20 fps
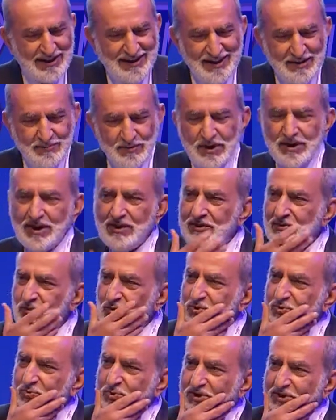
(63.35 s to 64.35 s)
Then I was
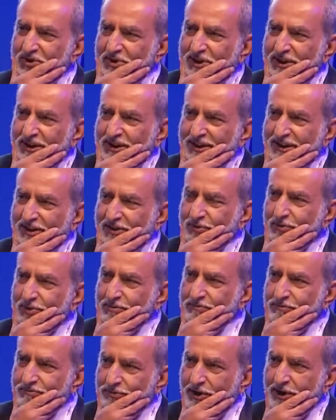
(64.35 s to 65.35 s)
wondering, I thought,
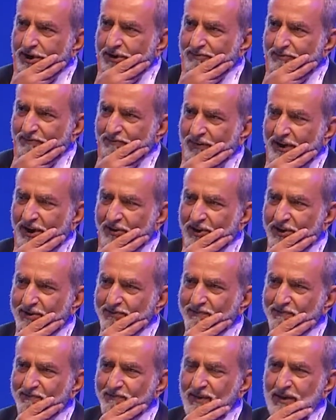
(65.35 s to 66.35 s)
right, now then,
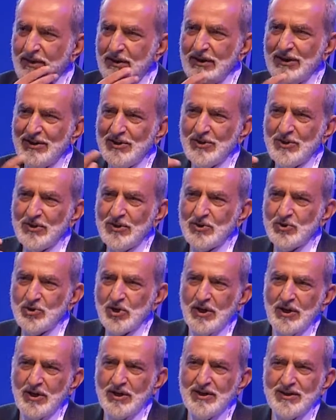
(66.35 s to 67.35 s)

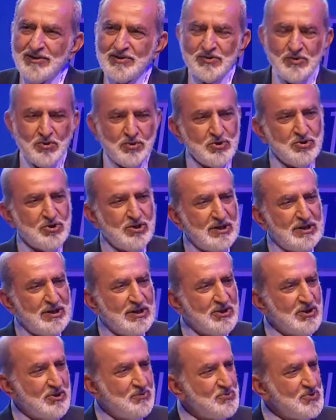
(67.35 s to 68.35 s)
Charles originally
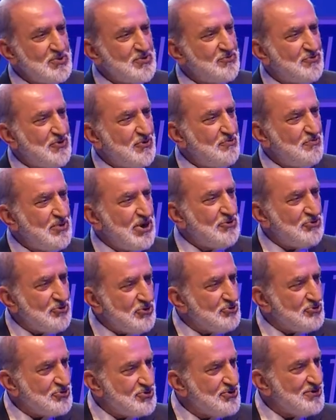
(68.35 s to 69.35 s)
comes from
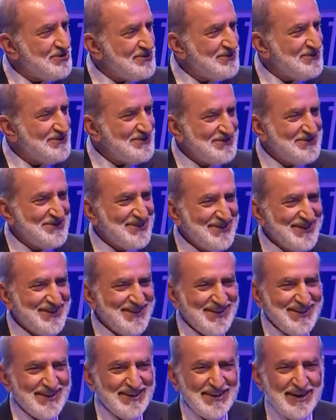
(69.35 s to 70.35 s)
Beirut,
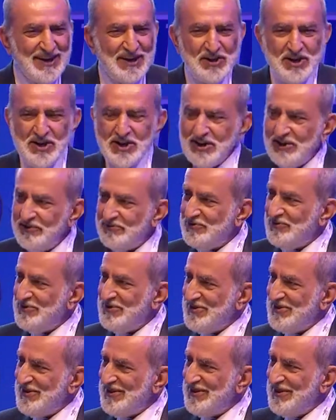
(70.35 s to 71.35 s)
and he
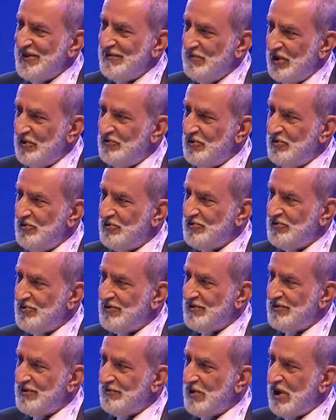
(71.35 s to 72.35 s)
left Beirut
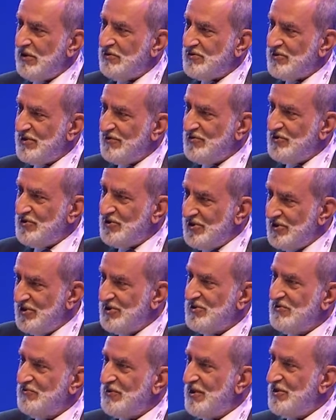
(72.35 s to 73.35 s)
at about 17 years
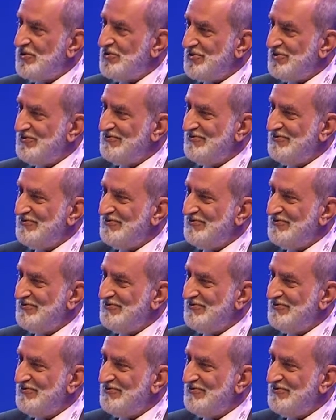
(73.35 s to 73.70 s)
of age.